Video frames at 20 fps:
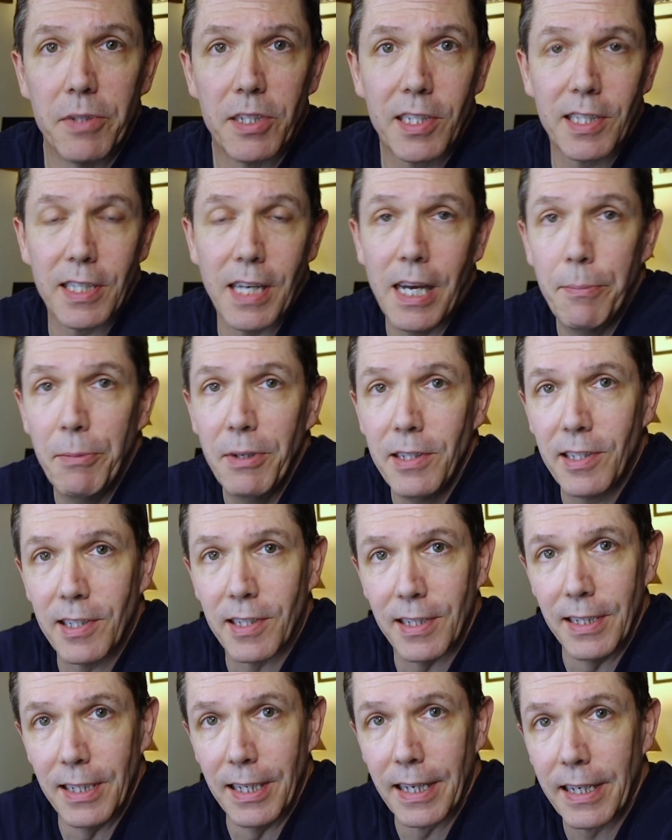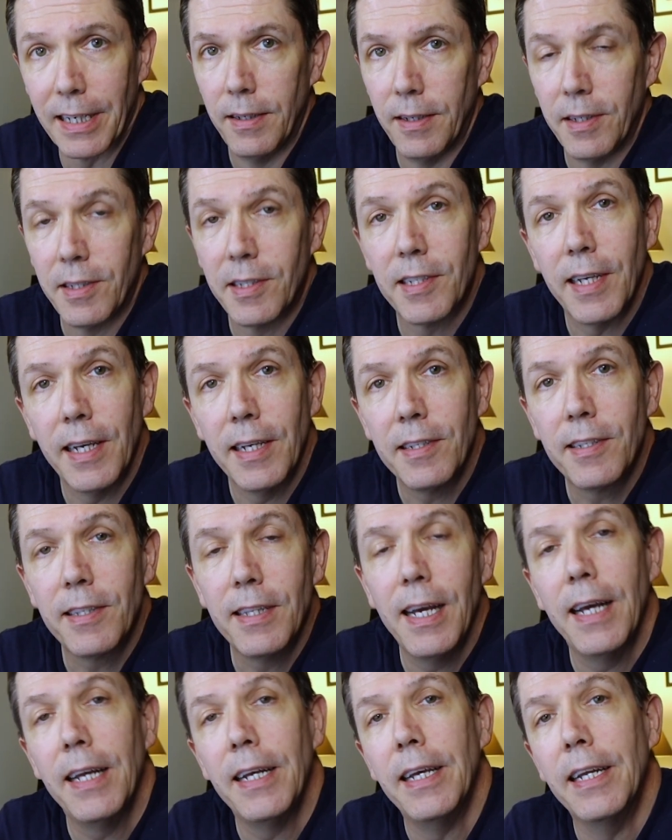Simon Sinek, says
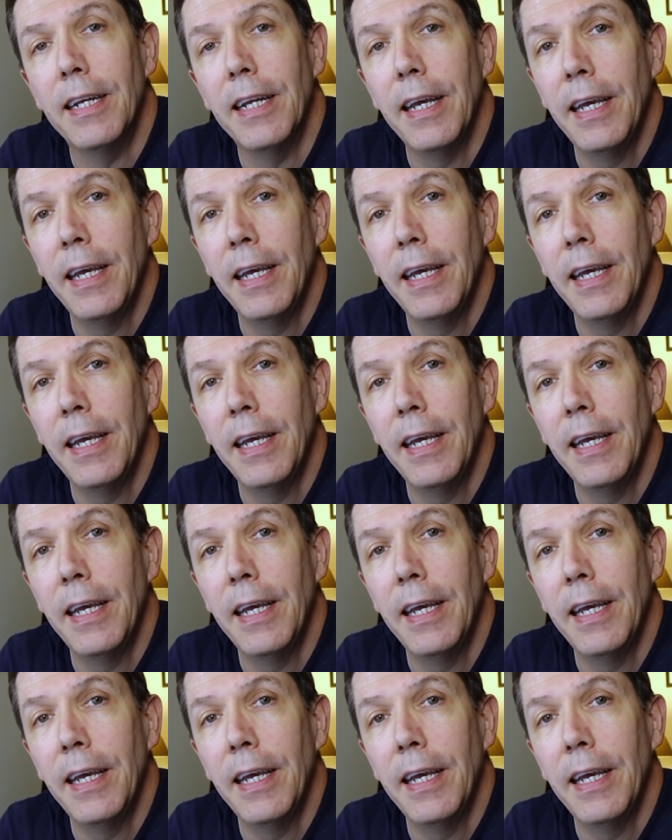that in